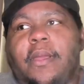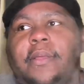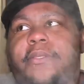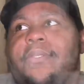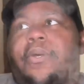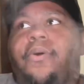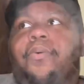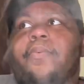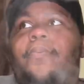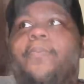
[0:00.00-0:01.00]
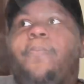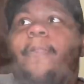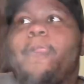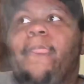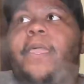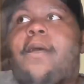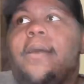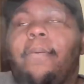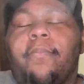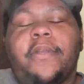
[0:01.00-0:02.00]
So,
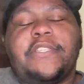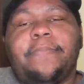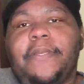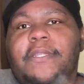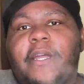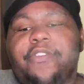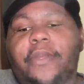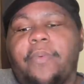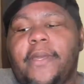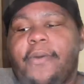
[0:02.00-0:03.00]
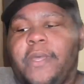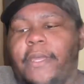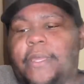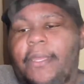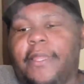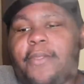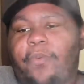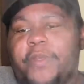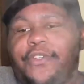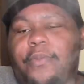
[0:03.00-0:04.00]
rest in peace to Andre Harrell and Lil
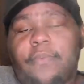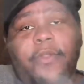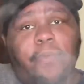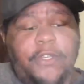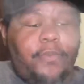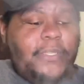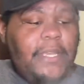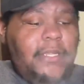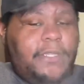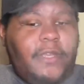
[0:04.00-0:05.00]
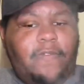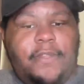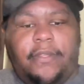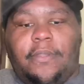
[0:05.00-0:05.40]
Richard. Lil Richard was 87.